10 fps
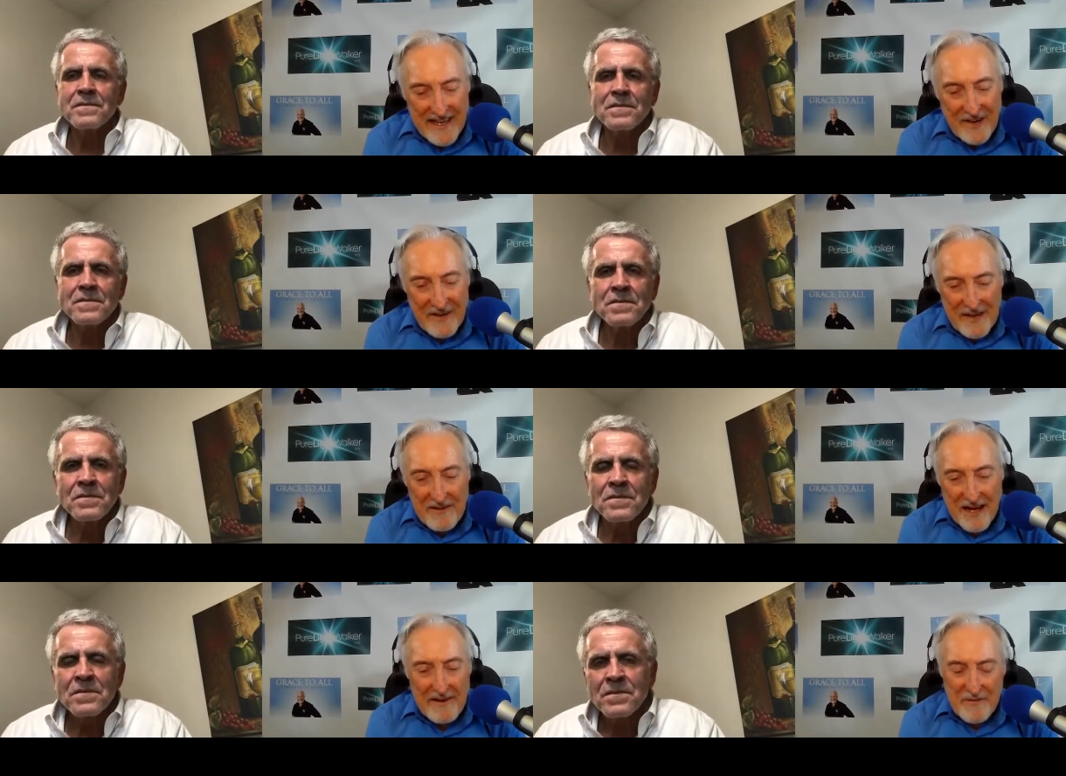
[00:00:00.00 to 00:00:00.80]
Speaker 1: you know,
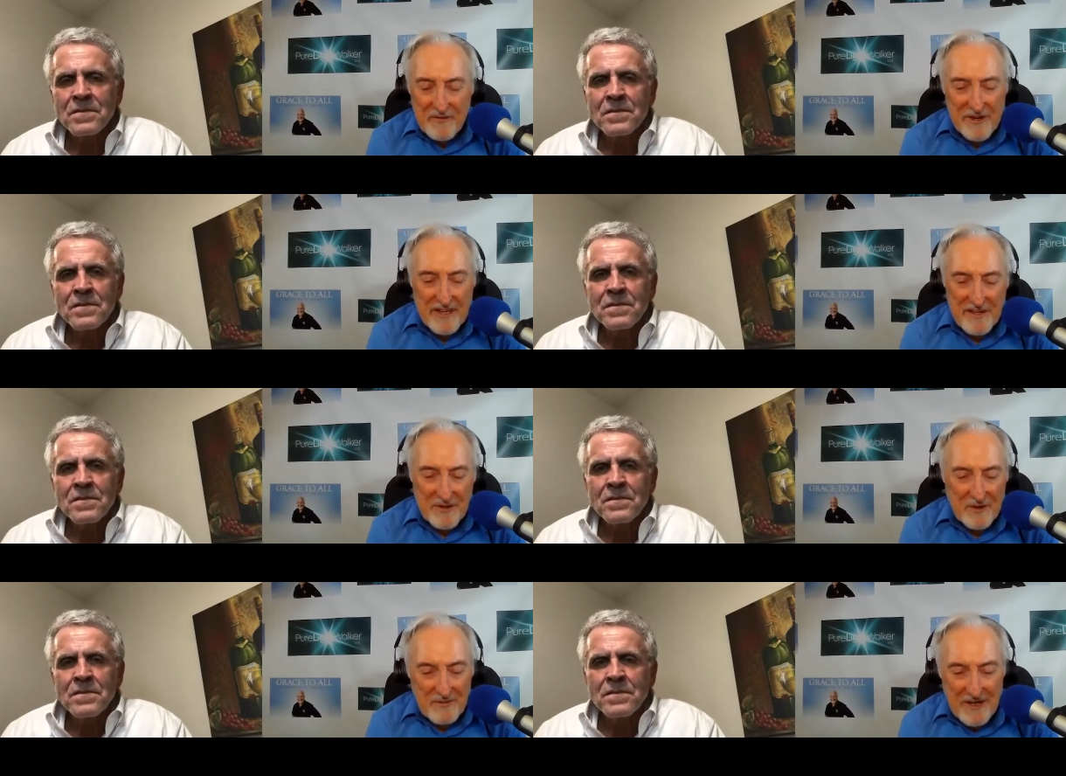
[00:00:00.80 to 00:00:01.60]
he, I have a friend
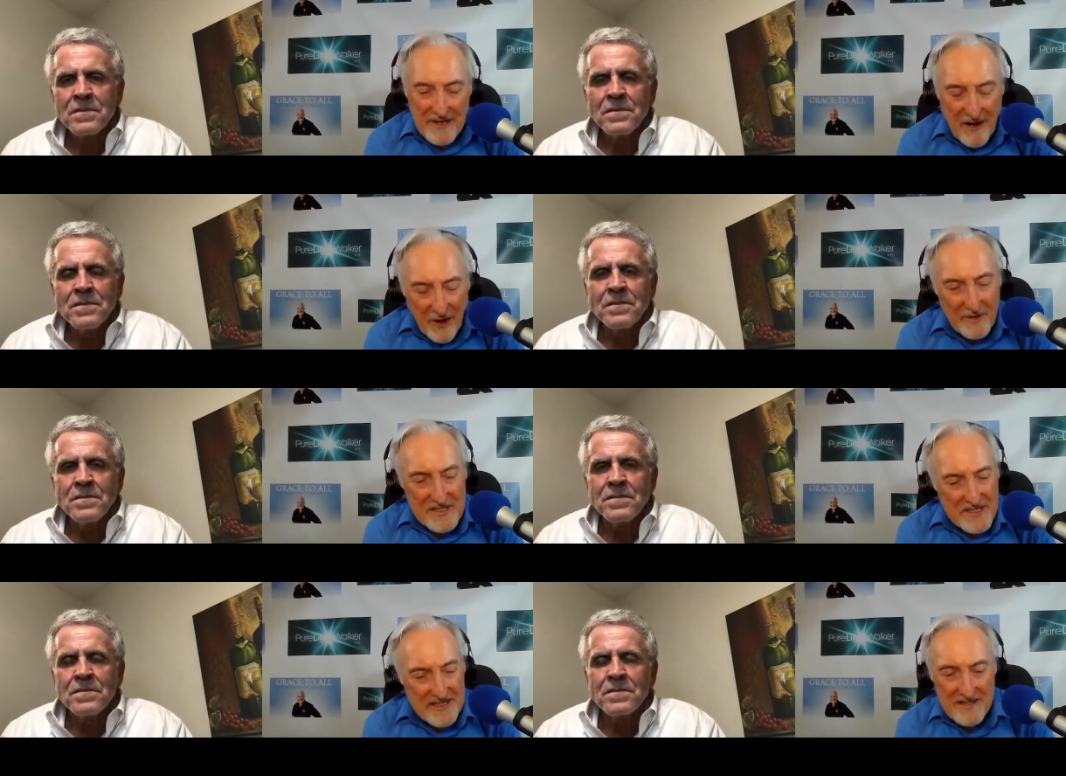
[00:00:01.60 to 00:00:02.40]
who
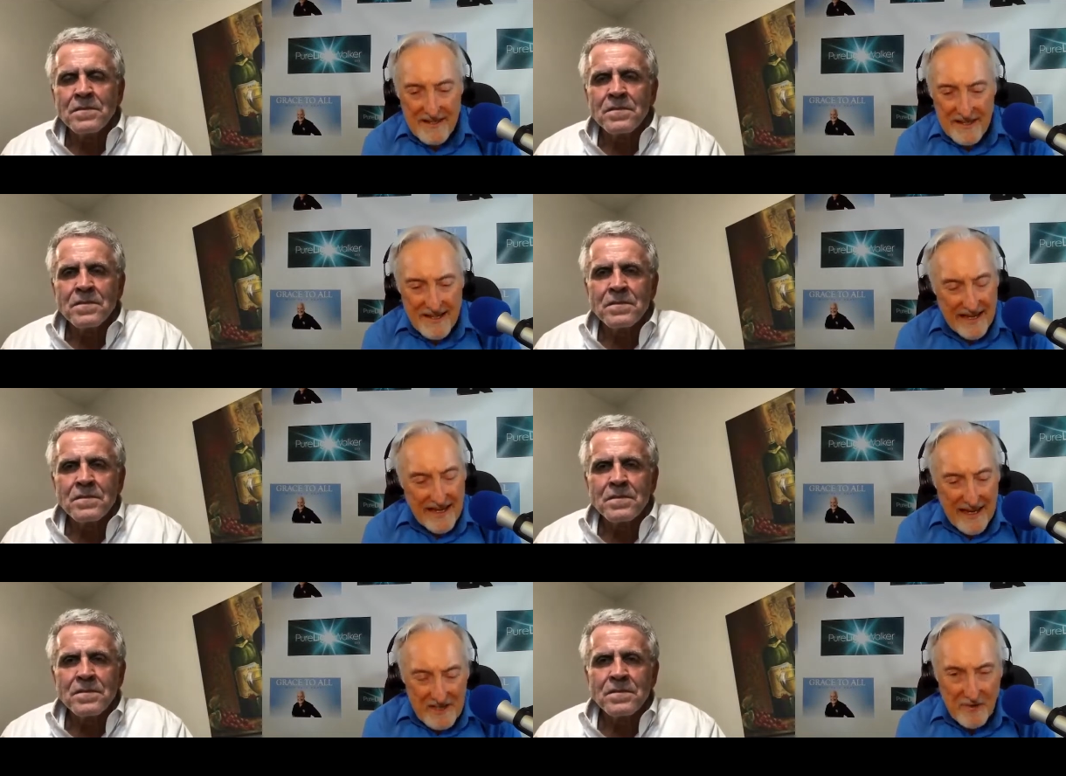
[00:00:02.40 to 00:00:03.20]
always says
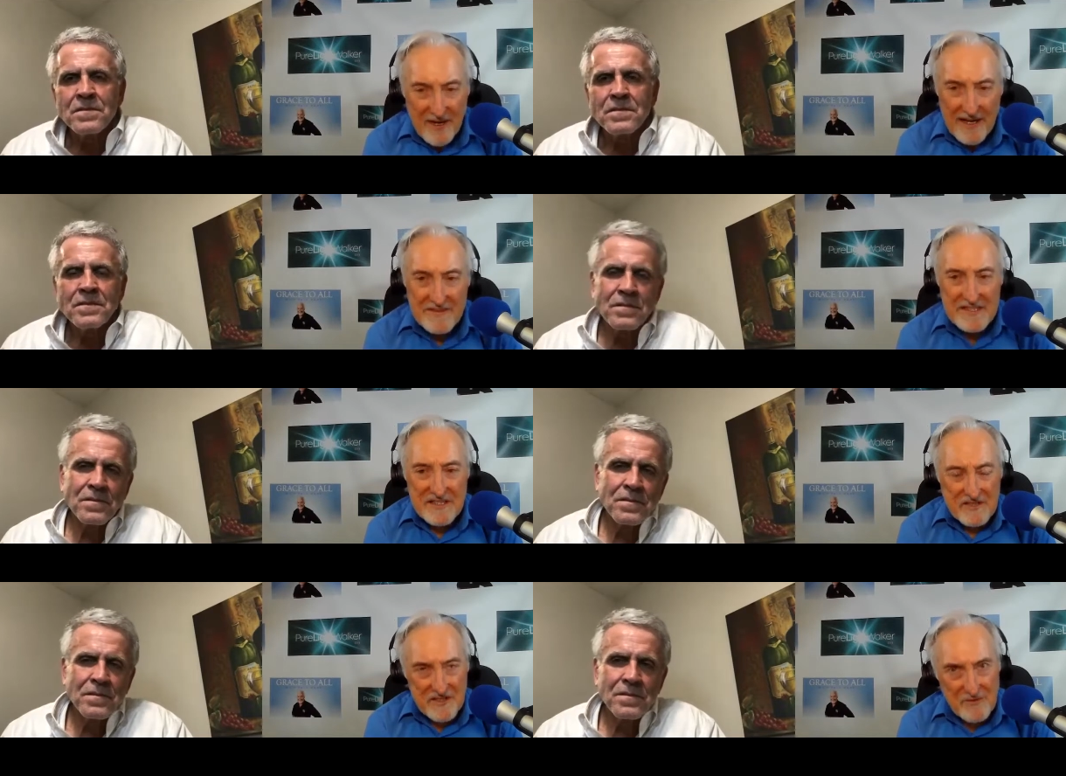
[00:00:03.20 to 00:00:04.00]
each one of
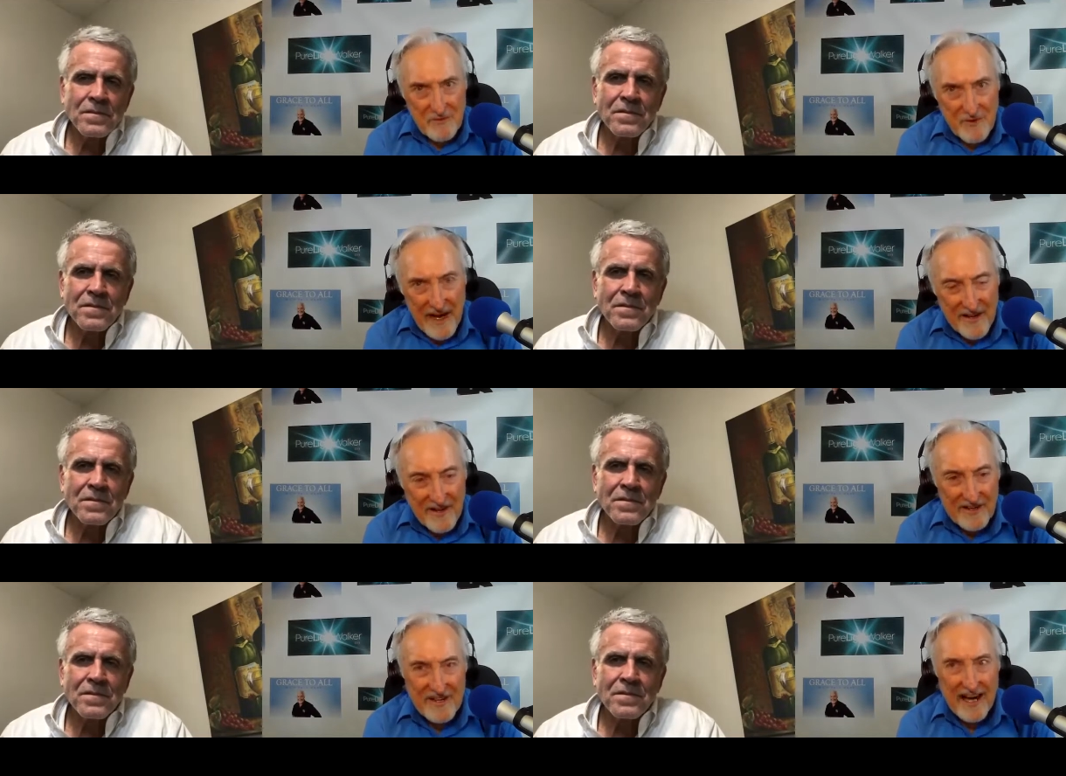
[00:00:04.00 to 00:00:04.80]
us is just right
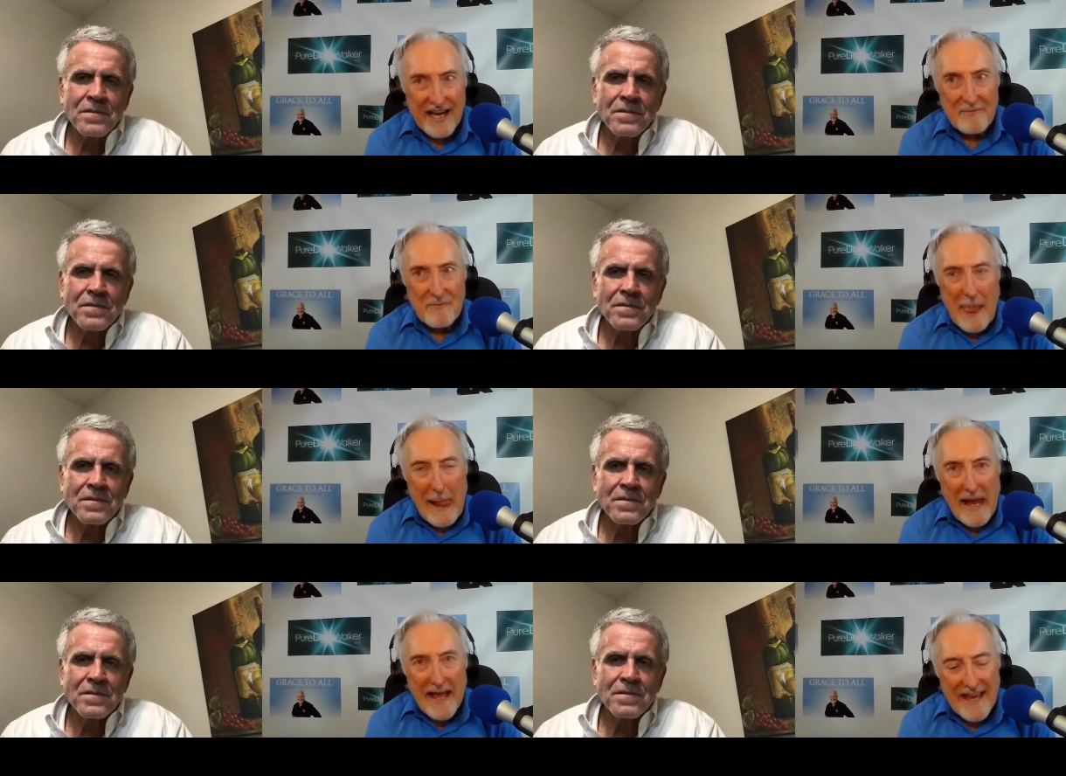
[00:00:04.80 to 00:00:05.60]
on time.
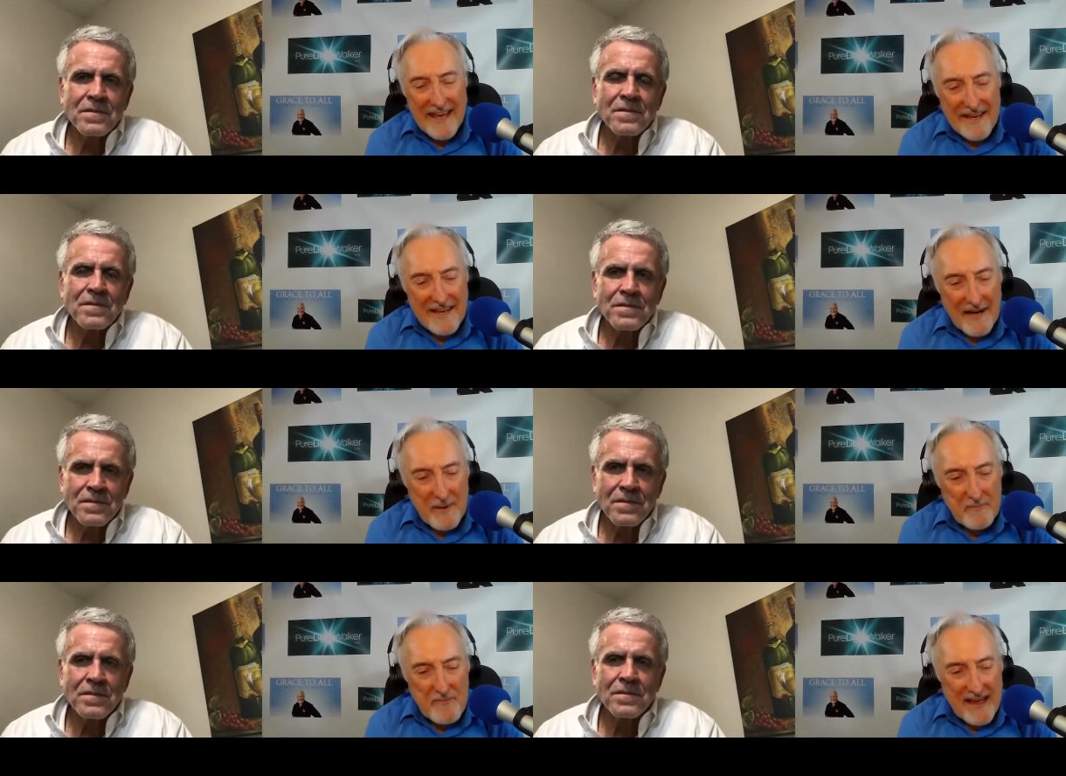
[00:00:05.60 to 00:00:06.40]
And,
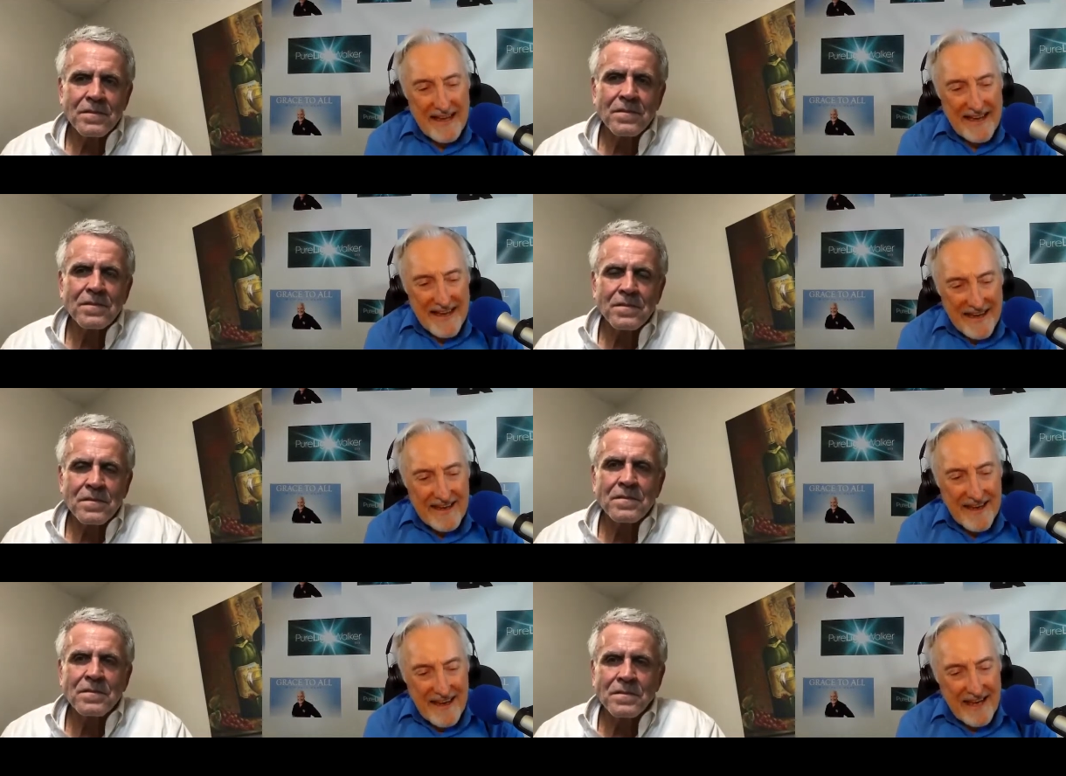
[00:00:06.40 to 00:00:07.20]
um,
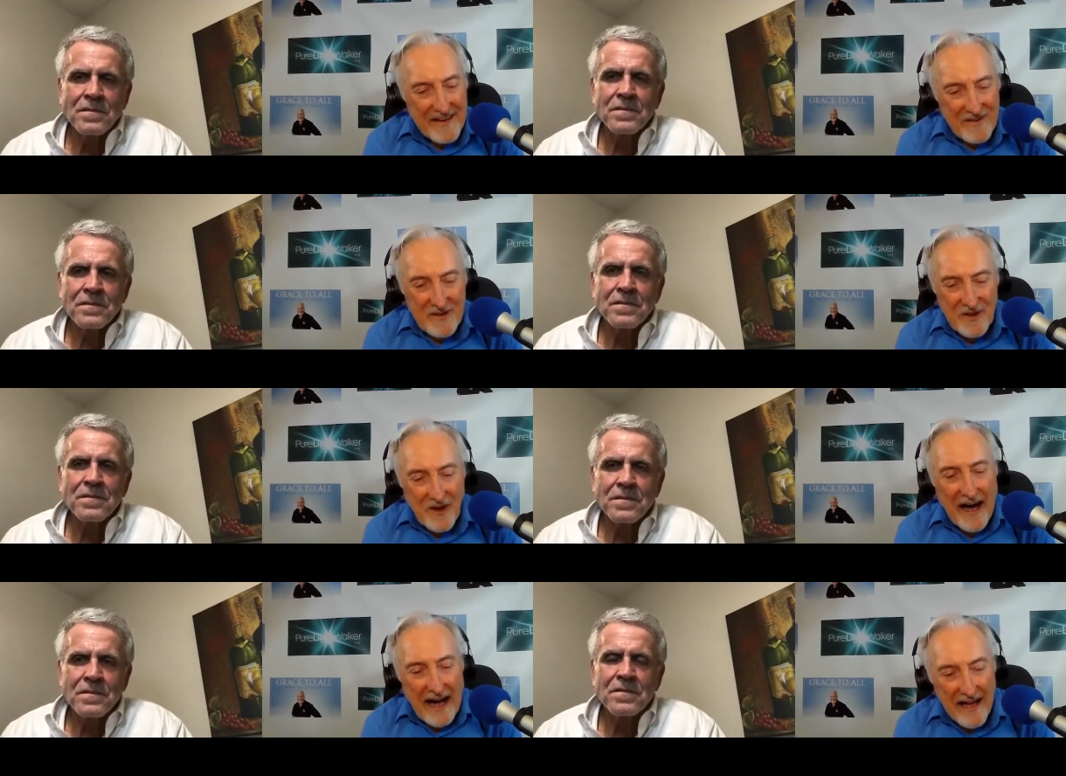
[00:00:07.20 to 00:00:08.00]
and, you
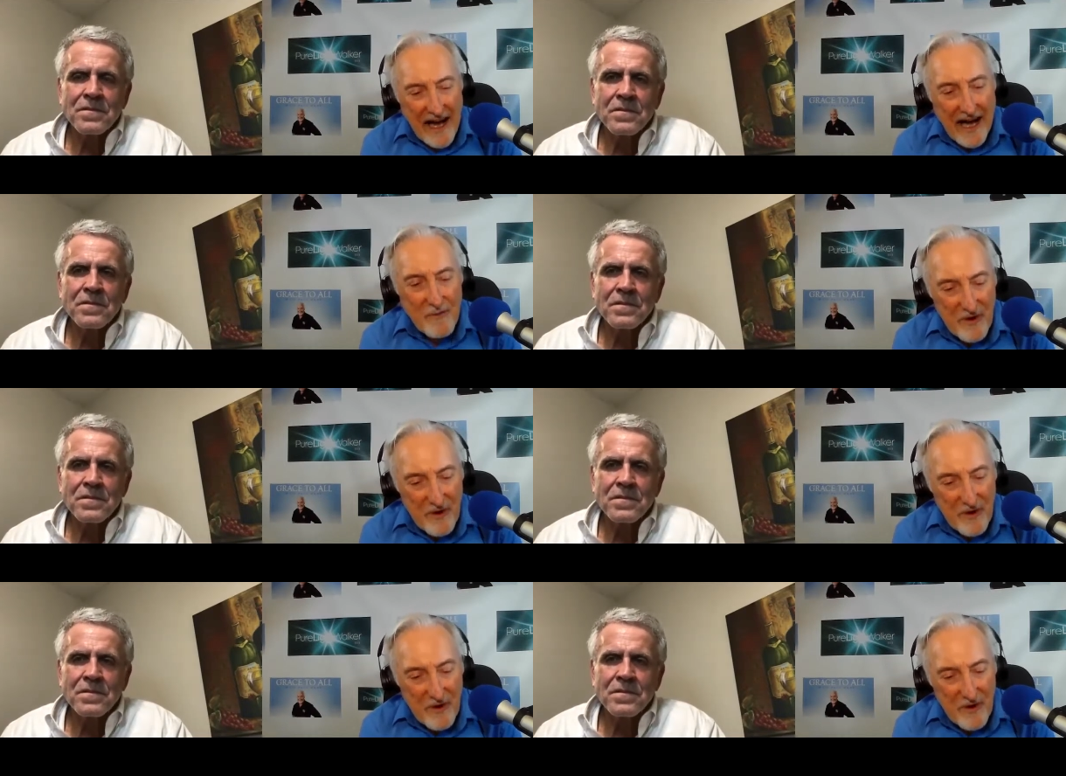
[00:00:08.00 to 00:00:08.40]
know, I, I